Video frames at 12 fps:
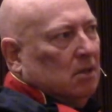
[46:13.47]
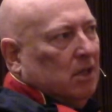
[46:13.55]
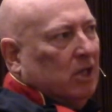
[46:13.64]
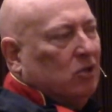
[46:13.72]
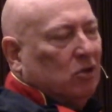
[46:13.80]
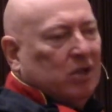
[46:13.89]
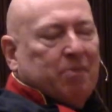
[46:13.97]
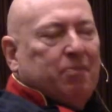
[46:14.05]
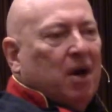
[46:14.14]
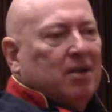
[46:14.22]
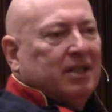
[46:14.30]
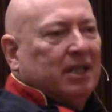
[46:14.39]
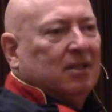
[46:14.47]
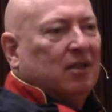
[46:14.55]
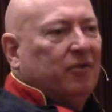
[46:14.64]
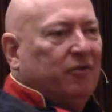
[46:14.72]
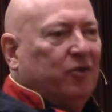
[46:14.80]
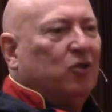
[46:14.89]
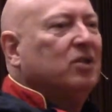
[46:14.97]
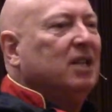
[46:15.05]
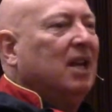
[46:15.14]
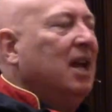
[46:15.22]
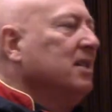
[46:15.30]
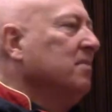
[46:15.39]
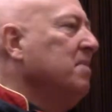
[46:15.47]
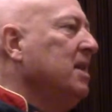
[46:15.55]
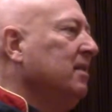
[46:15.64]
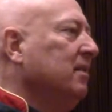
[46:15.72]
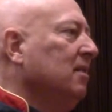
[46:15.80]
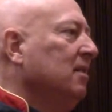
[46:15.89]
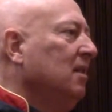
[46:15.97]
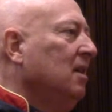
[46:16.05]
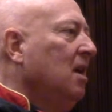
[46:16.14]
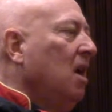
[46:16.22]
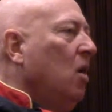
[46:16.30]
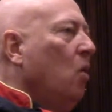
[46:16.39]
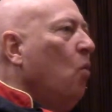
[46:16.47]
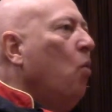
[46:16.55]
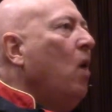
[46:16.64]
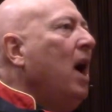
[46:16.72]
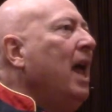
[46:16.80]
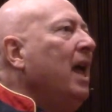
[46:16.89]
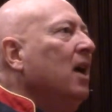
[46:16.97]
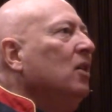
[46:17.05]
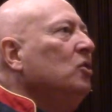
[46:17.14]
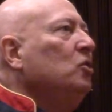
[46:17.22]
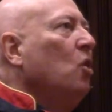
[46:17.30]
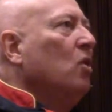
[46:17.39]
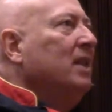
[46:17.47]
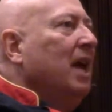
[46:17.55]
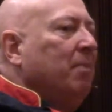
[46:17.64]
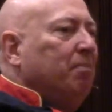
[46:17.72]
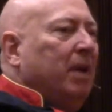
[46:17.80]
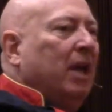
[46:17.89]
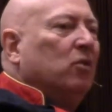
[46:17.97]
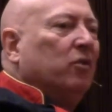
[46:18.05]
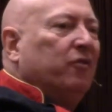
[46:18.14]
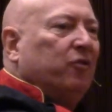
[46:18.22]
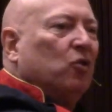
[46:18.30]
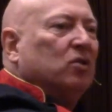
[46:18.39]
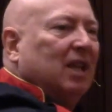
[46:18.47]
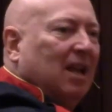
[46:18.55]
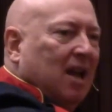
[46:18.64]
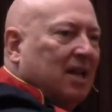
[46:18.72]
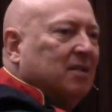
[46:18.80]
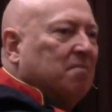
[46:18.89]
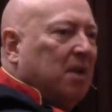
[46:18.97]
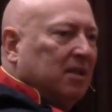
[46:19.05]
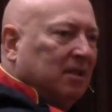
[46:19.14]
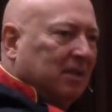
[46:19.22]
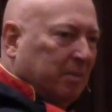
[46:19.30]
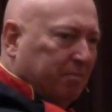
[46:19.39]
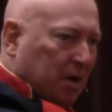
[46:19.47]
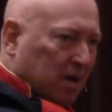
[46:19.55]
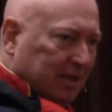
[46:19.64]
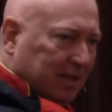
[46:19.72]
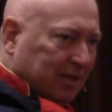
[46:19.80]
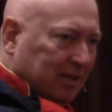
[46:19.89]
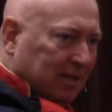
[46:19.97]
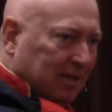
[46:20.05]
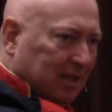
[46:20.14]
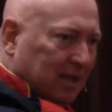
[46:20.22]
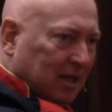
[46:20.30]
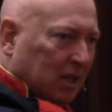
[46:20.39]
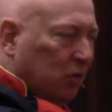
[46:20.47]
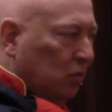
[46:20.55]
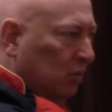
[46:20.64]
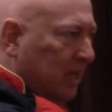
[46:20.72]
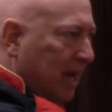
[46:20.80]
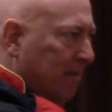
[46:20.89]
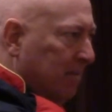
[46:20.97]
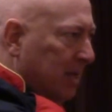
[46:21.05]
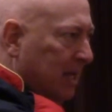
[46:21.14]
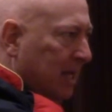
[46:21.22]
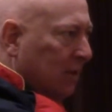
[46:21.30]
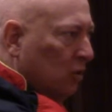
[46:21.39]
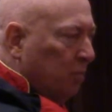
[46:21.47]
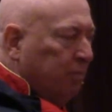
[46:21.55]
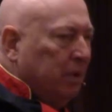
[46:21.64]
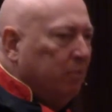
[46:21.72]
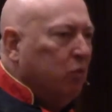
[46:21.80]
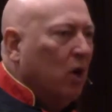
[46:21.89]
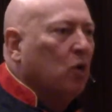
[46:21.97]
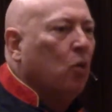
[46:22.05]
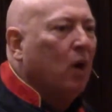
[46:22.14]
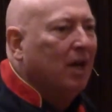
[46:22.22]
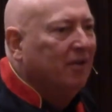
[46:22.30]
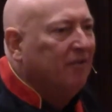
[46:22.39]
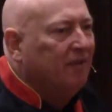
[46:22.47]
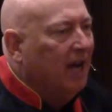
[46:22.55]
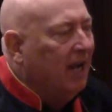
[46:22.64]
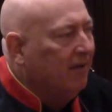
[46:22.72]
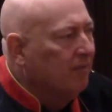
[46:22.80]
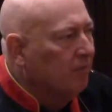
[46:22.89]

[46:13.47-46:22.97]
it's the deposit, first and last month. Why don't I pay the first and last month deposit to them? The people are qualified.